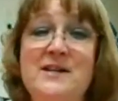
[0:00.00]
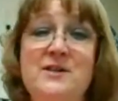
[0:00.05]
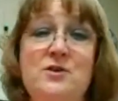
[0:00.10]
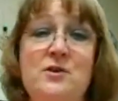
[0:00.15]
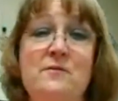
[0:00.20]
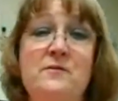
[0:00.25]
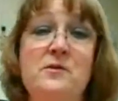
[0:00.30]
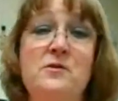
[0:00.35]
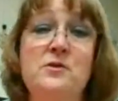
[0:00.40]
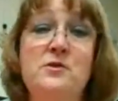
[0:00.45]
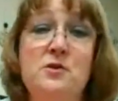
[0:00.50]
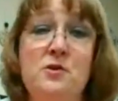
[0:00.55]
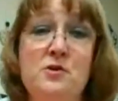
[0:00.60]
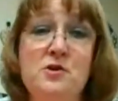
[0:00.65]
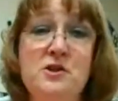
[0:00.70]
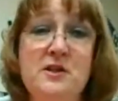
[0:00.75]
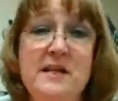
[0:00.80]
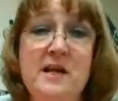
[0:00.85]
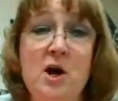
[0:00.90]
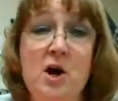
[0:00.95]
So if you
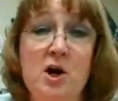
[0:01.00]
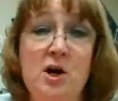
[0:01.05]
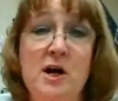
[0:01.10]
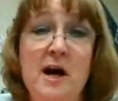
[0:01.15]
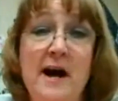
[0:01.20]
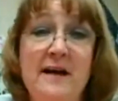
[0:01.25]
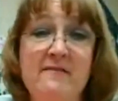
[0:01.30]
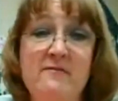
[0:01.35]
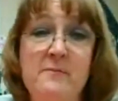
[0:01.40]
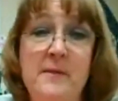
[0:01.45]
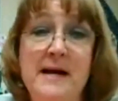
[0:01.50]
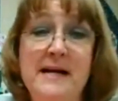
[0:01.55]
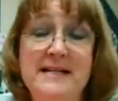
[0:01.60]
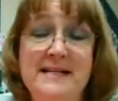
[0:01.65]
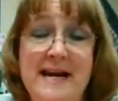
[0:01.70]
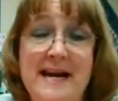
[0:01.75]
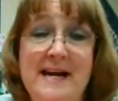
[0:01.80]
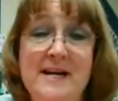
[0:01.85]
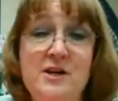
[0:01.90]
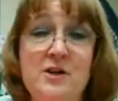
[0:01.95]
search the archive by date,